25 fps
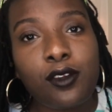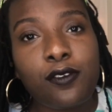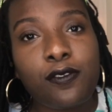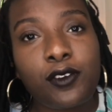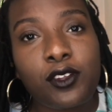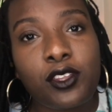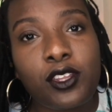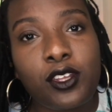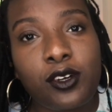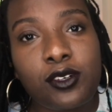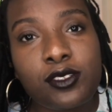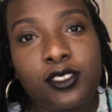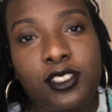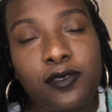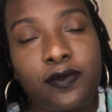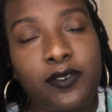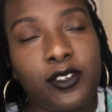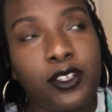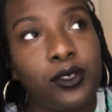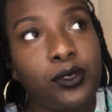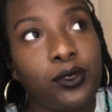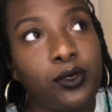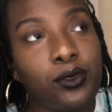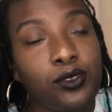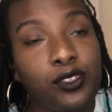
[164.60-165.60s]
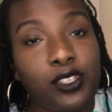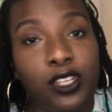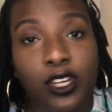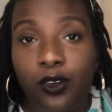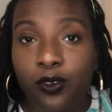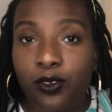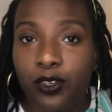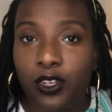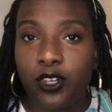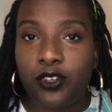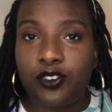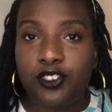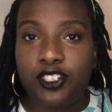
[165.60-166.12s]
For those of you who
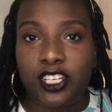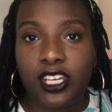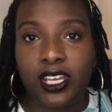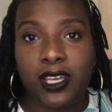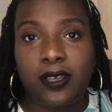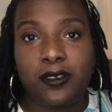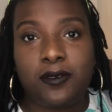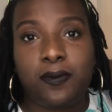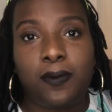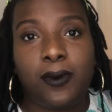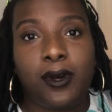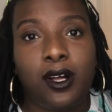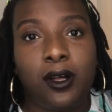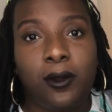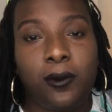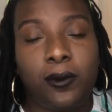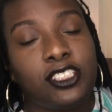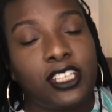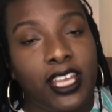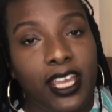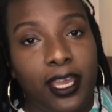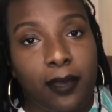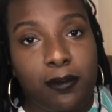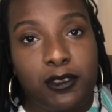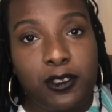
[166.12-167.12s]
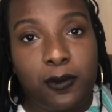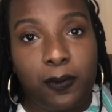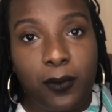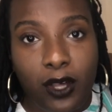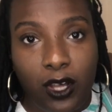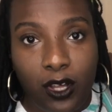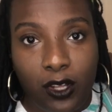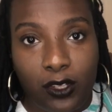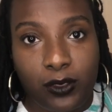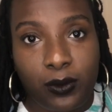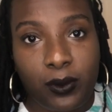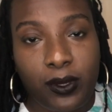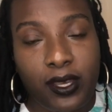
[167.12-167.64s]
don't know James Baldwin, James
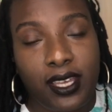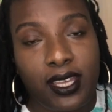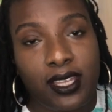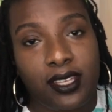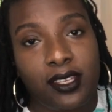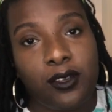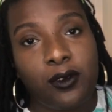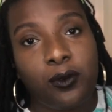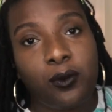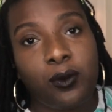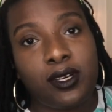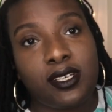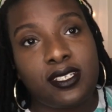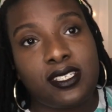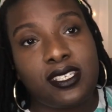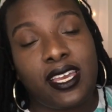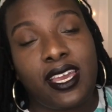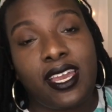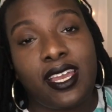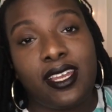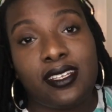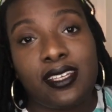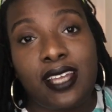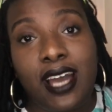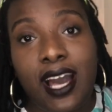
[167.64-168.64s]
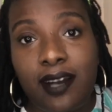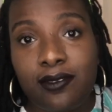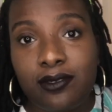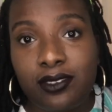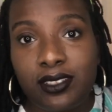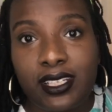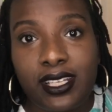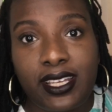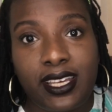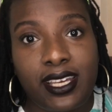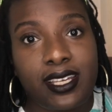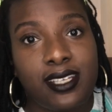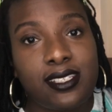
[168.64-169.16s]
Baldwin was a
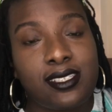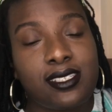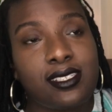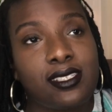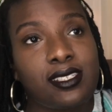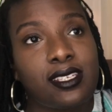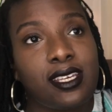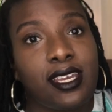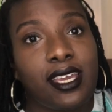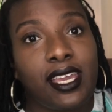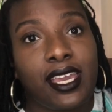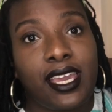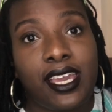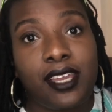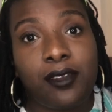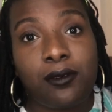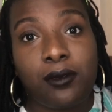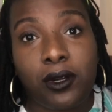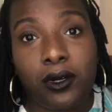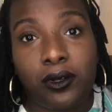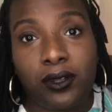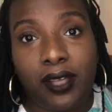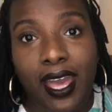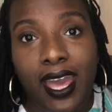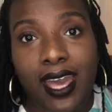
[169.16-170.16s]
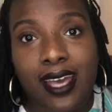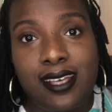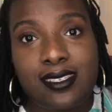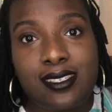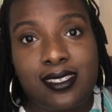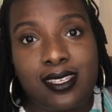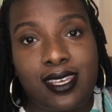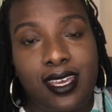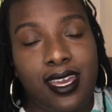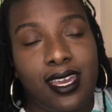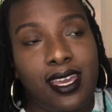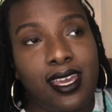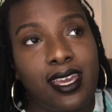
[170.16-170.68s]
novelist, he wrote
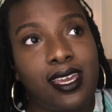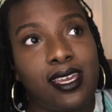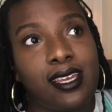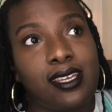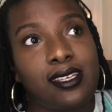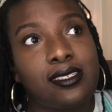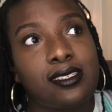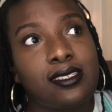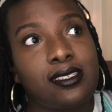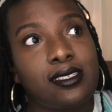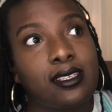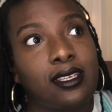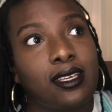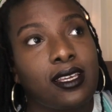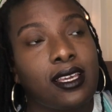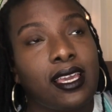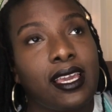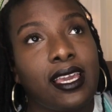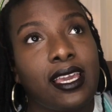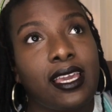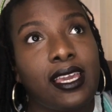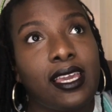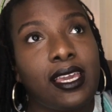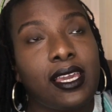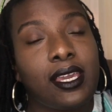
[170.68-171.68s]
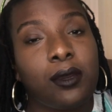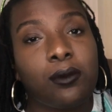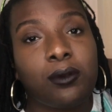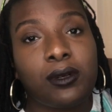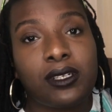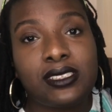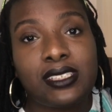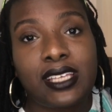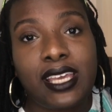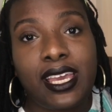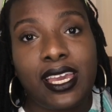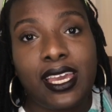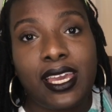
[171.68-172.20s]
essays, he
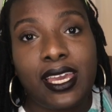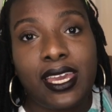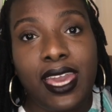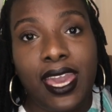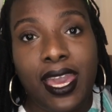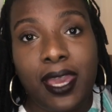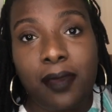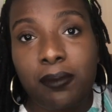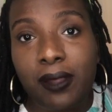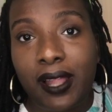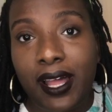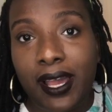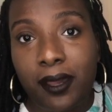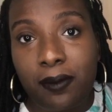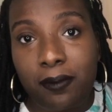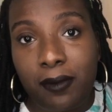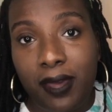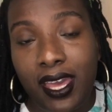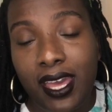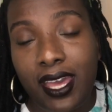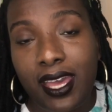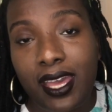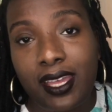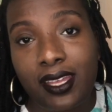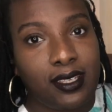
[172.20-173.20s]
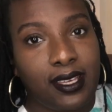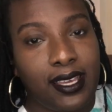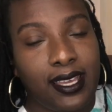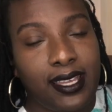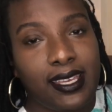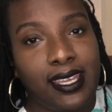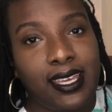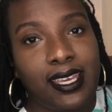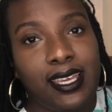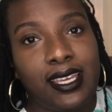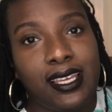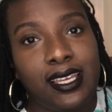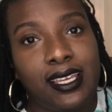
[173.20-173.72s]
was a gay Black man,
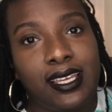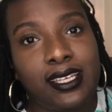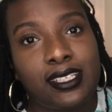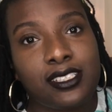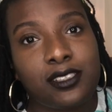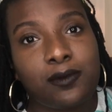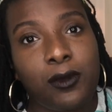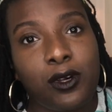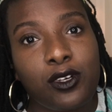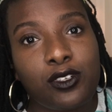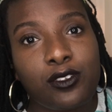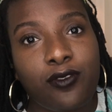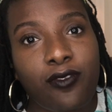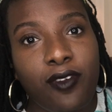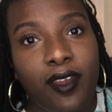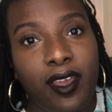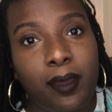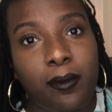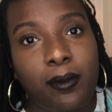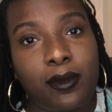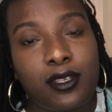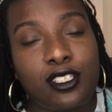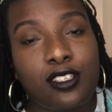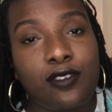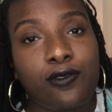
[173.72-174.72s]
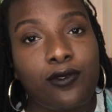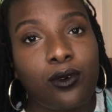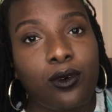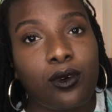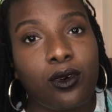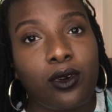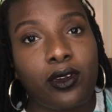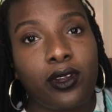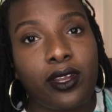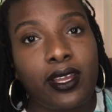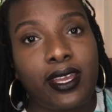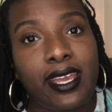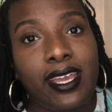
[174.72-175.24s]
and he is most famous
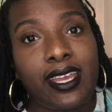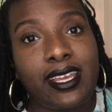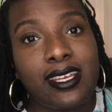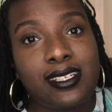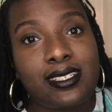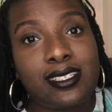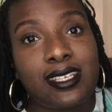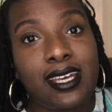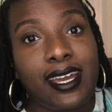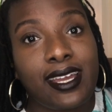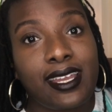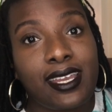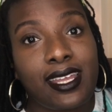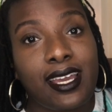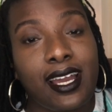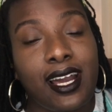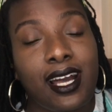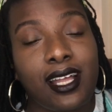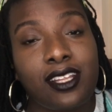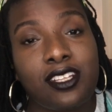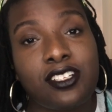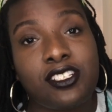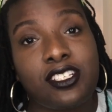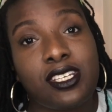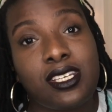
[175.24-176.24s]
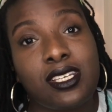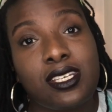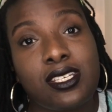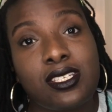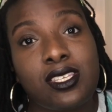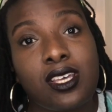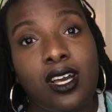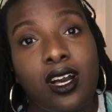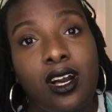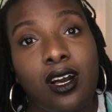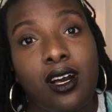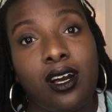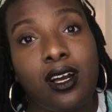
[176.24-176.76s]
for his ideologies
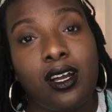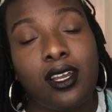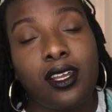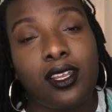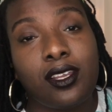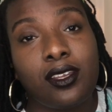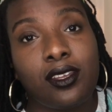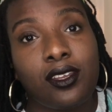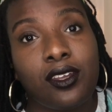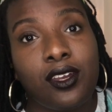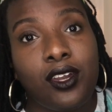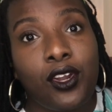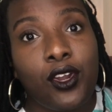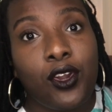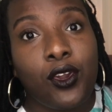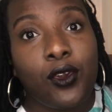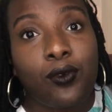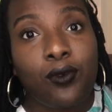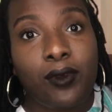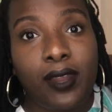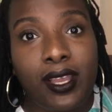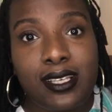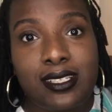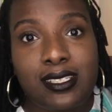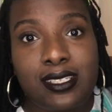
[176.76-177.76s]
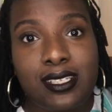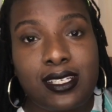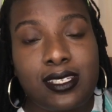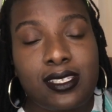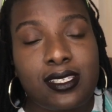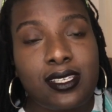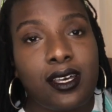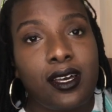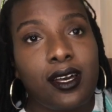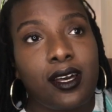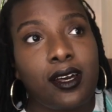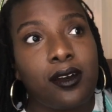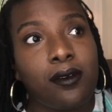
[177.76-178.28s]
on
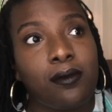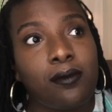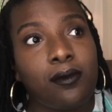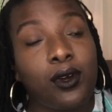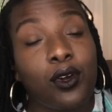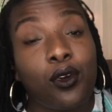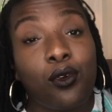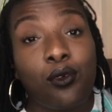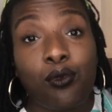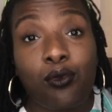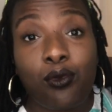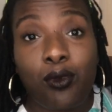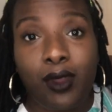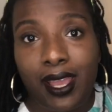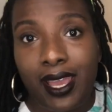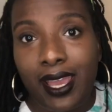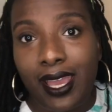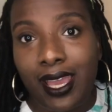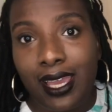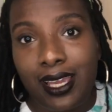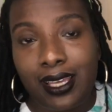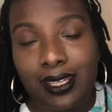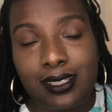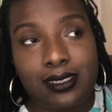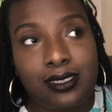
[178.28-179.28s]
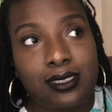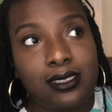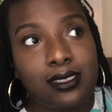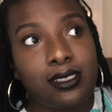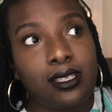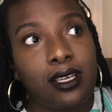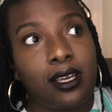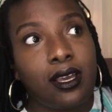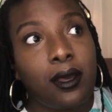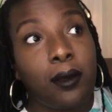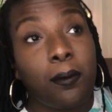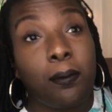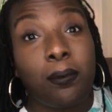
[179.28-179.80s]
racism, race,
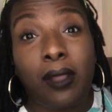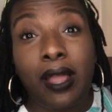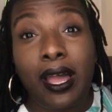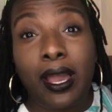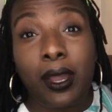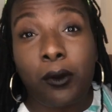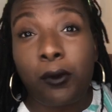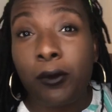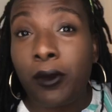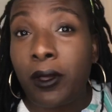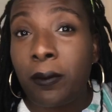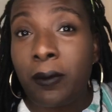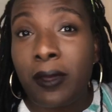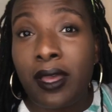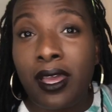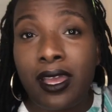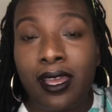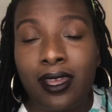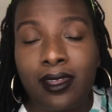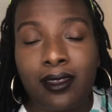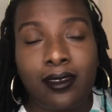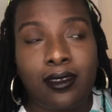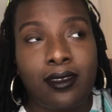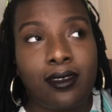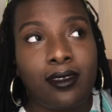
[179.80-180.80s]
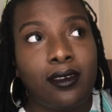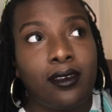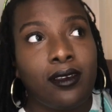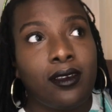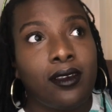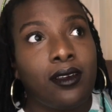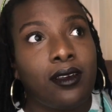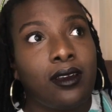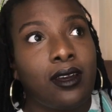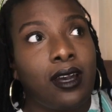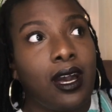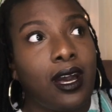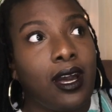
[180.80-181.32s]
Black women,
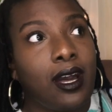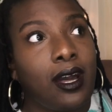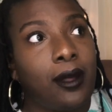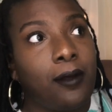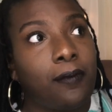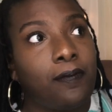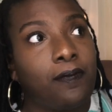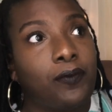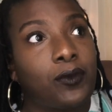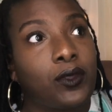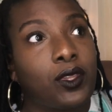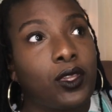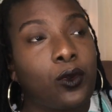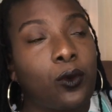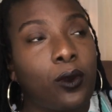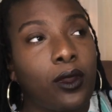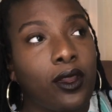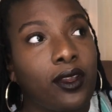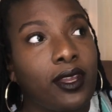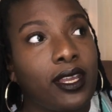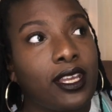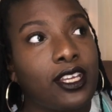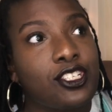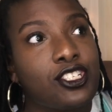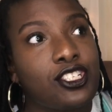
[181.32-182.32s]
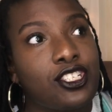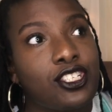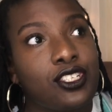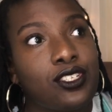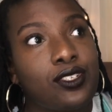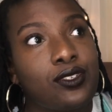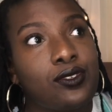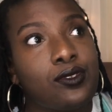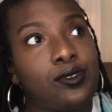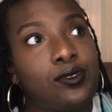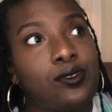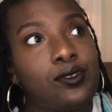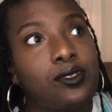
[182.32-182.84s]
um, queer
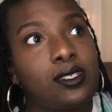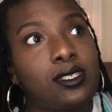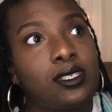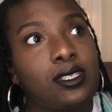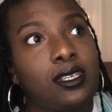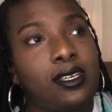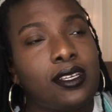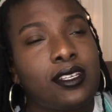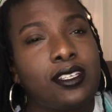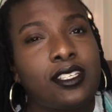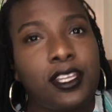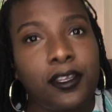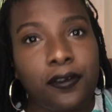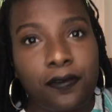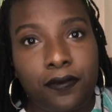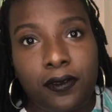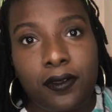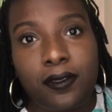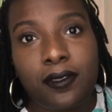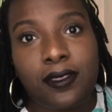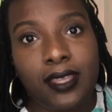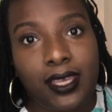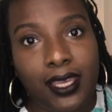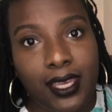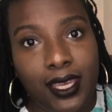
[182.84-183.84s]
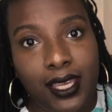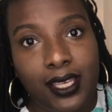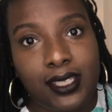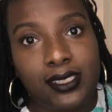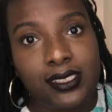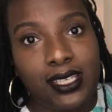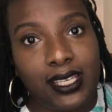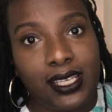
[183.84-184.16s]
issues, different things